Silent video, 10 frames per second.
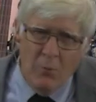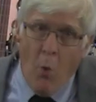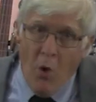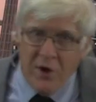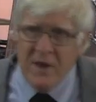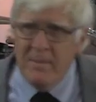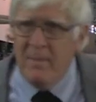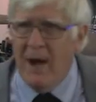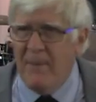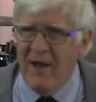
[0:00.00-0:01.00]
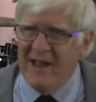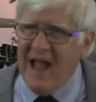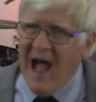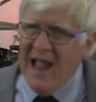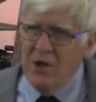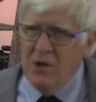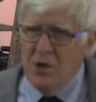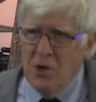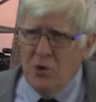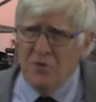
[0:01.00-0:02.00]
warn them about a guy
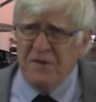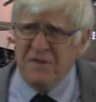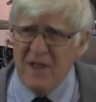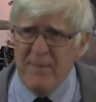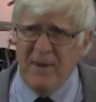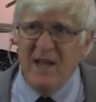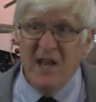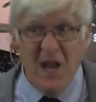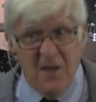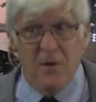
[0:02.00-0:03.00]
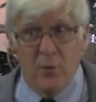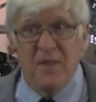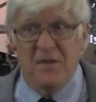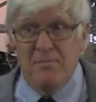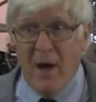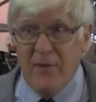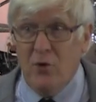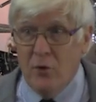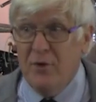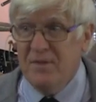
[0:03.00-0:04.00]
who's sleeping either with his
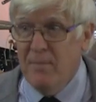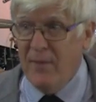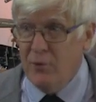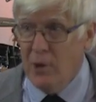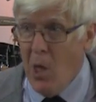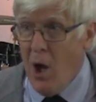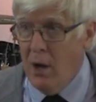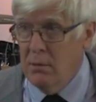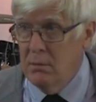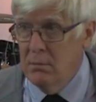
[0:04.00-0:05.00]
mother or his mother in law.